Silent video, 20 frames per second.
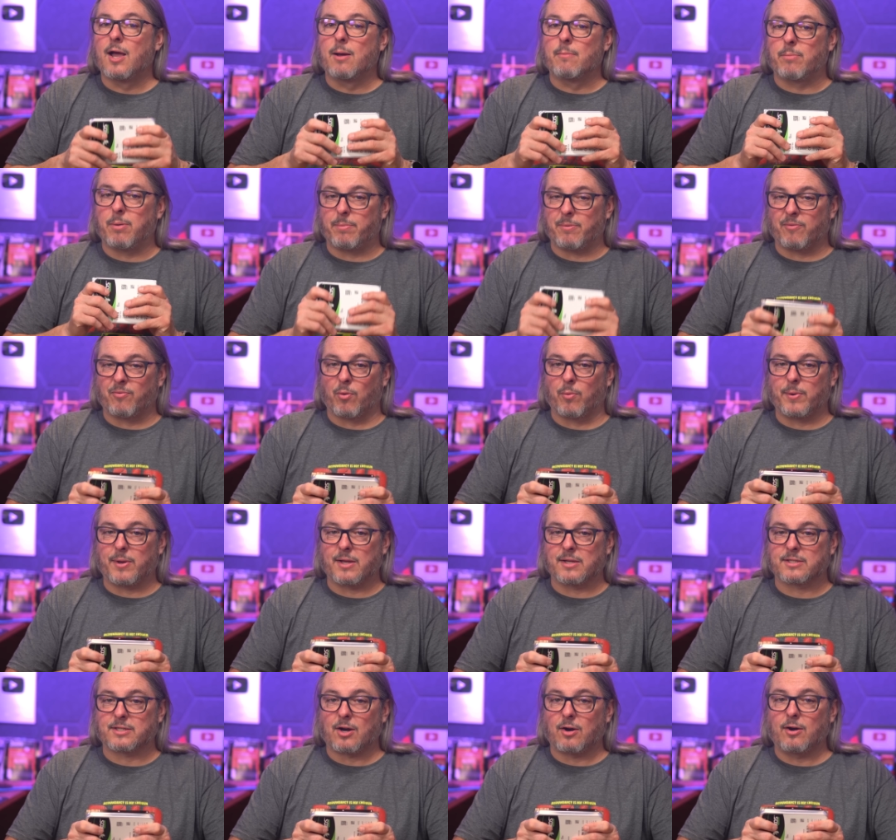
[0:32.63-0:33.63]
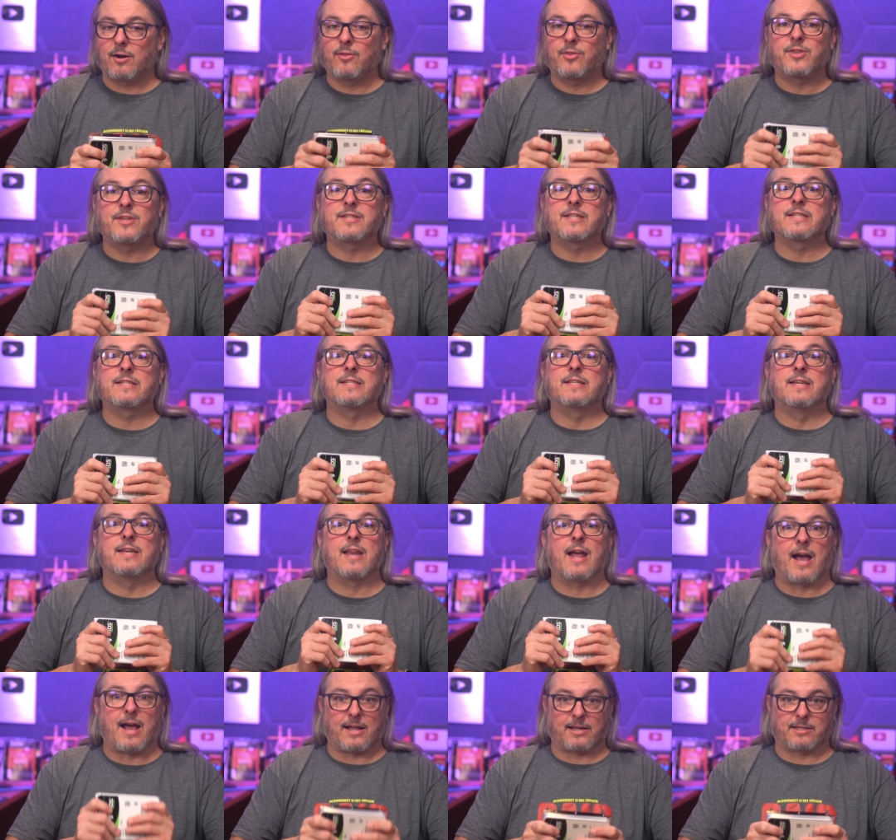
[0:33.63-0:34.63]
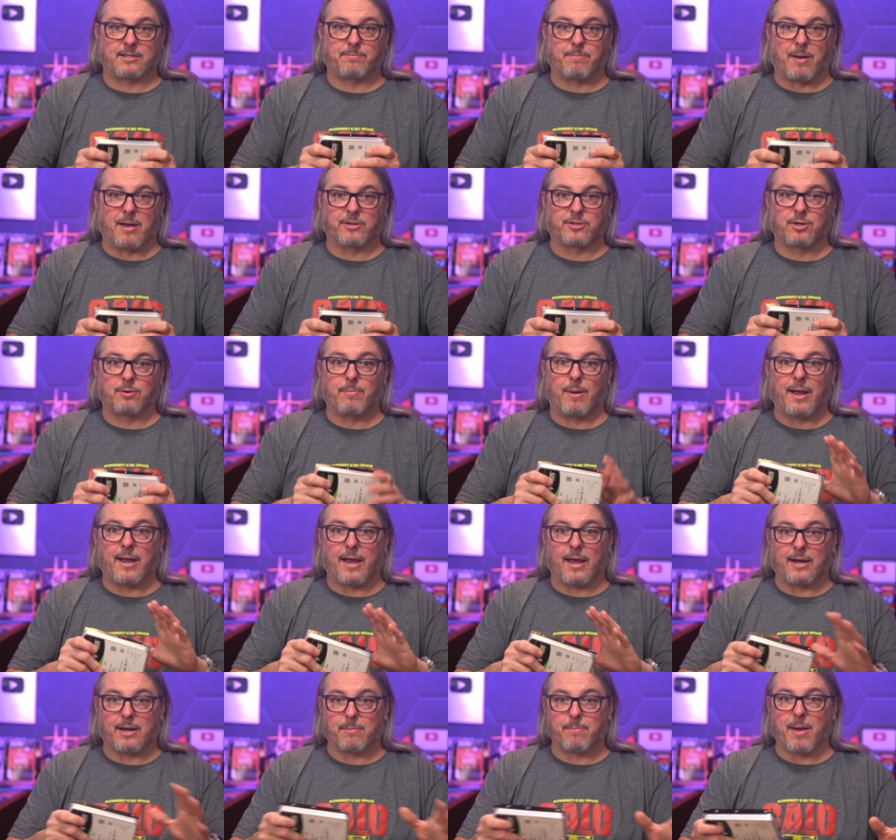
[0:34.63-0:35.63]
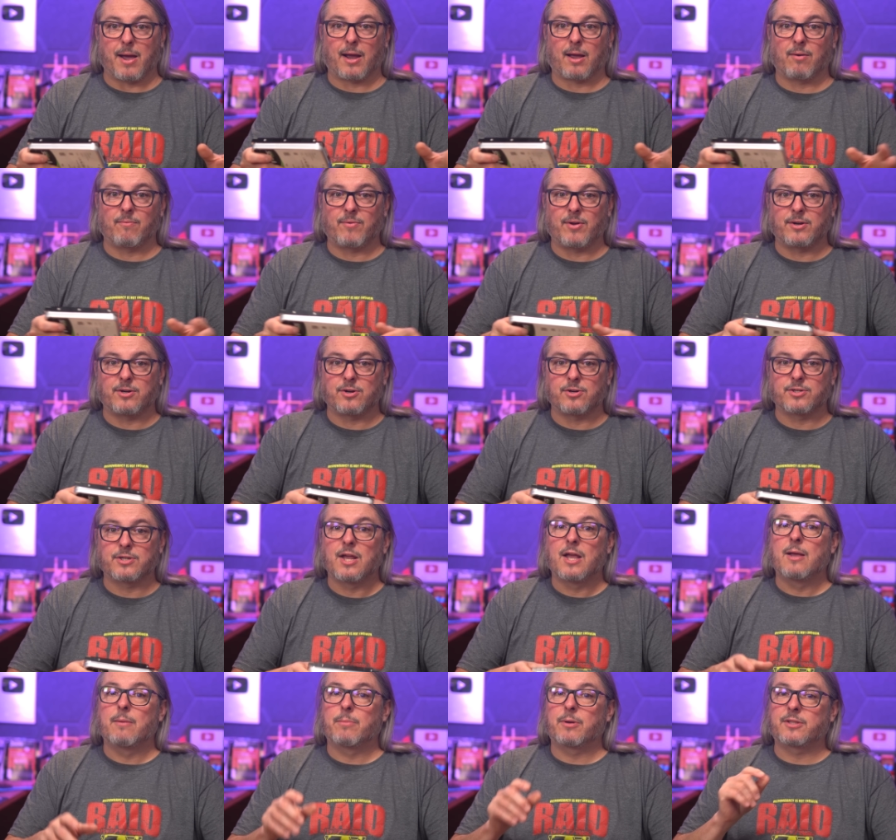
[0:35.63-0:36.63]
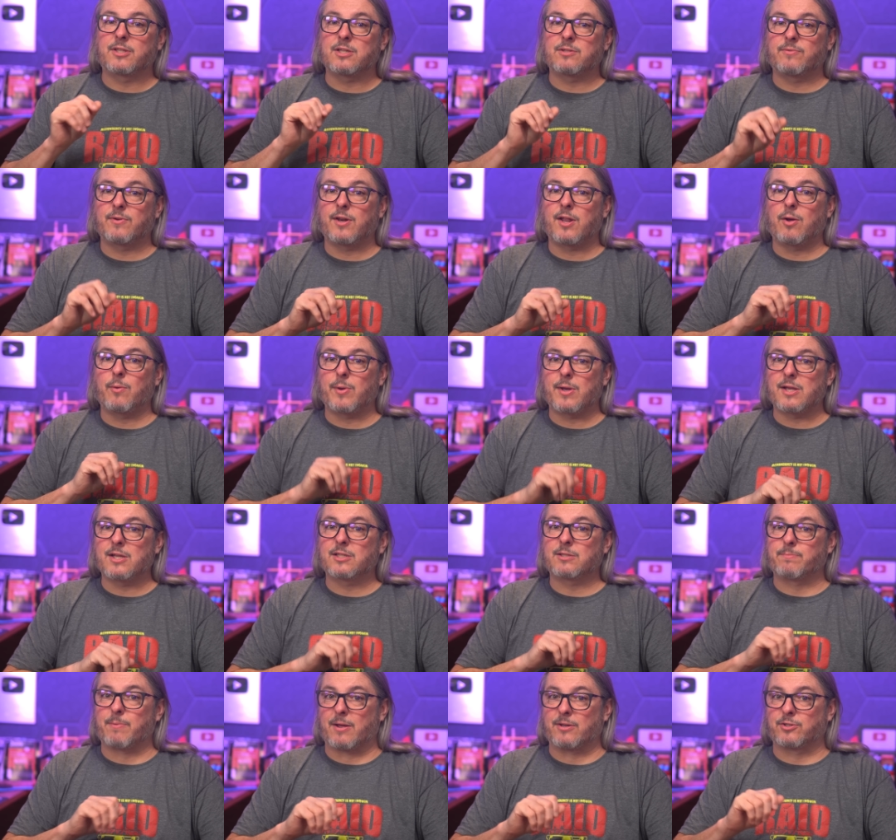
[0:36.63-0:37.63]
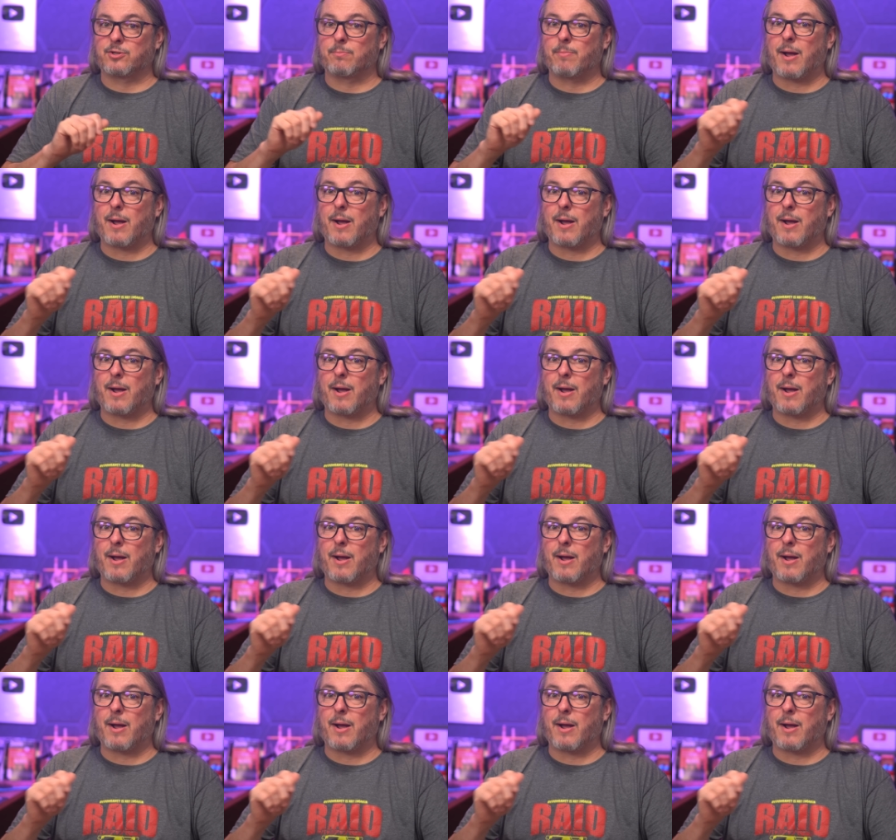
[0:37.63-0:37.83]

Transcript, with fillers: But before we get started, this is not sponsored by any backup vendors, but this video is sponsored